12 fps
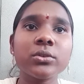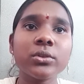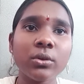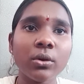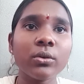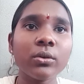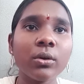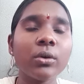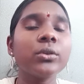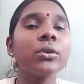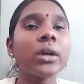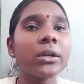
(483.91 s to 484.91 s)
Duolingo,
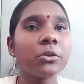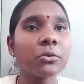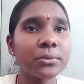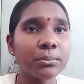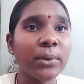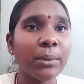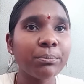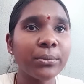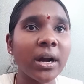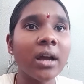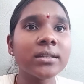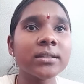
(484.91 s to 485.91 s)
you can use
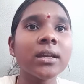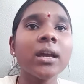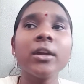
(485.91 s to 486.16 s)
Memrise,